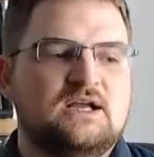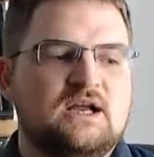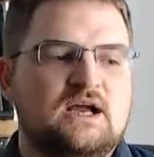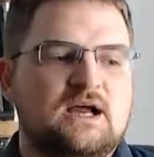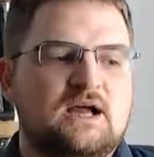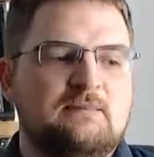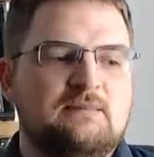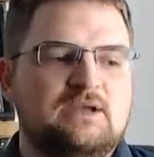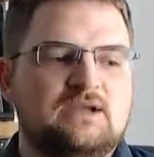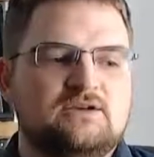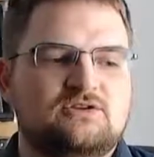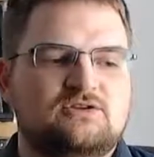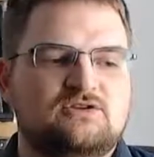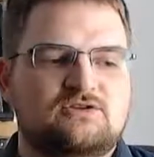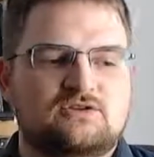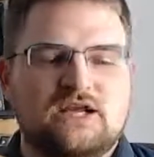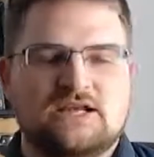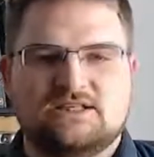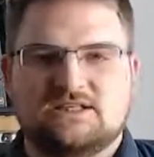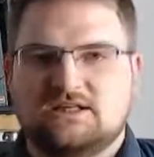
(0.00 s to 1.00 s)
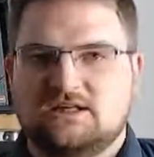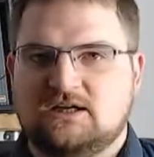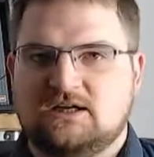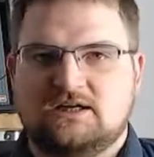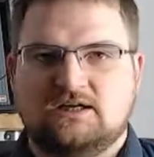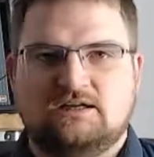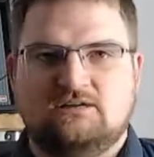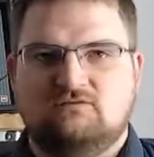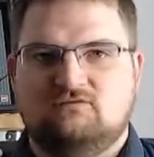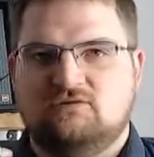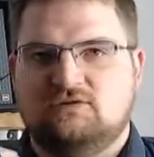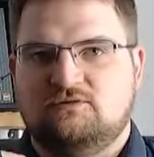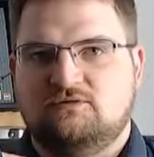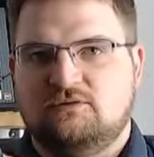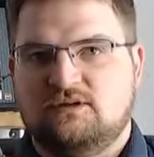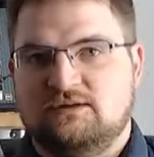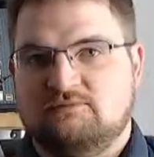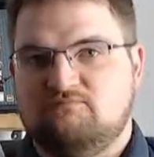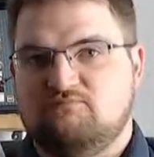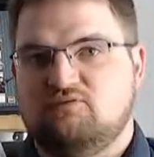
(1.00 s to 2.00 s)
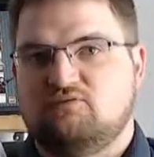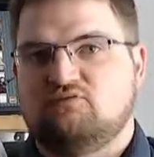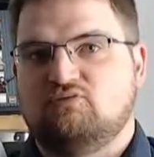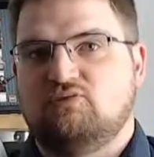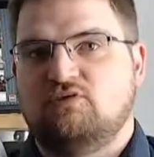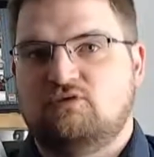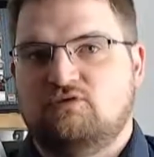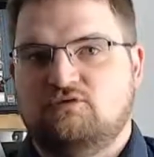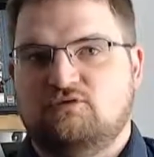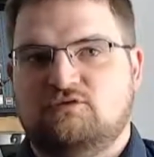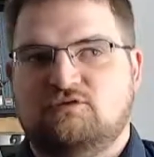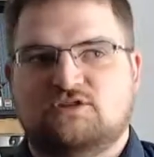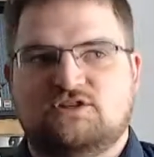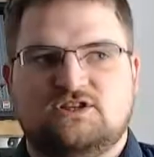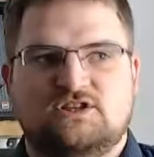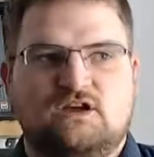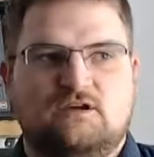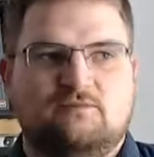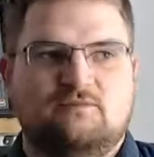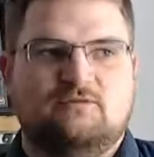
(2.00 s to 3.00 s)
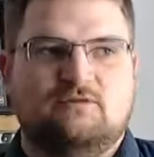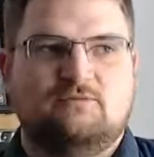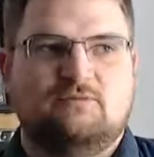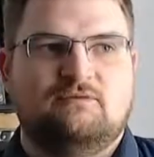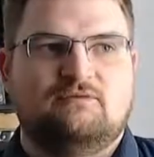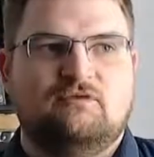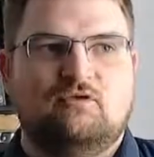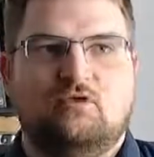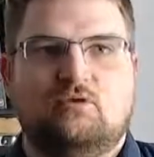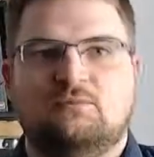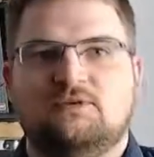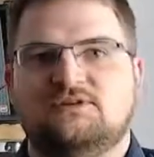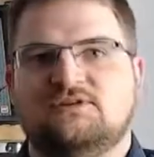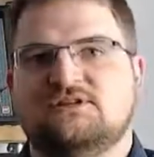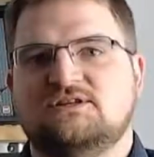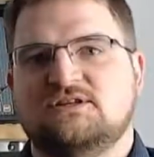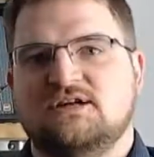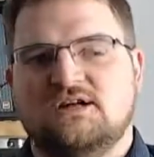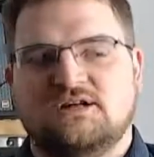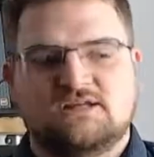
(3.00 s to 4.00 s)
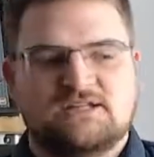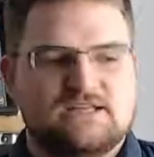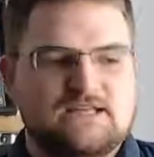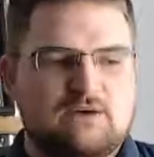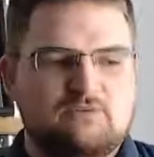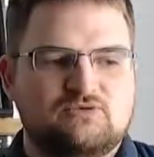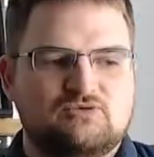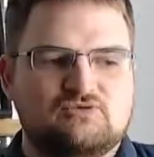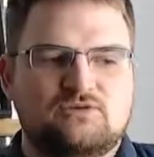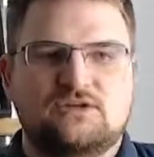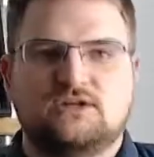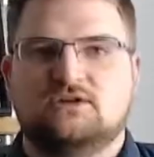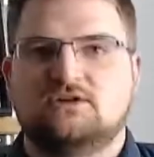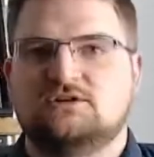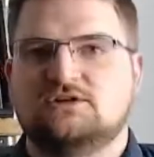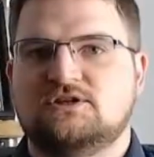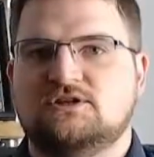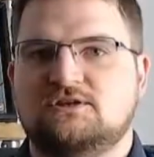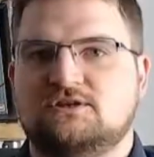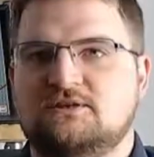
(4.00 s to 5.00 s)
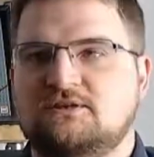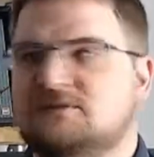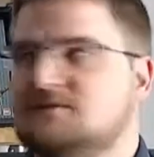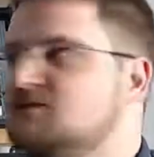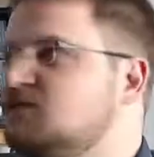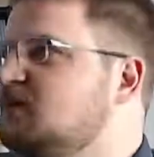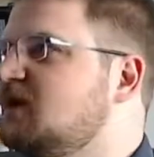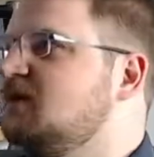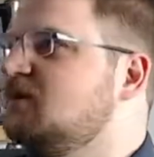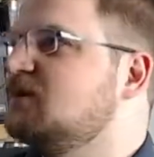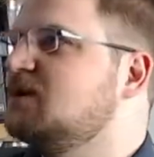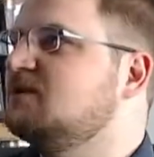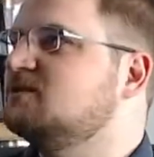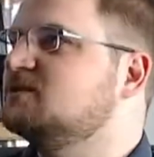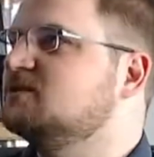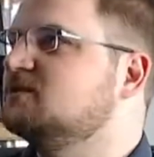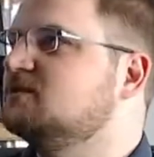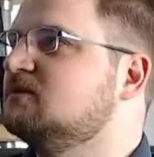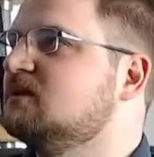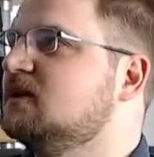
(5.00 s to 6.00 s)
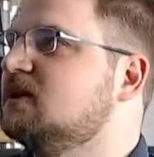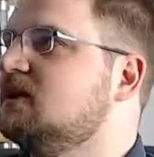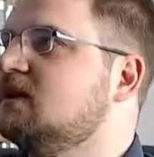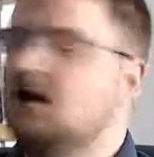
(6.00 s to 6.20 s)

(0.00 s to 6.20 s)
It drastically improved server performance. So that was really good. So where are we up to?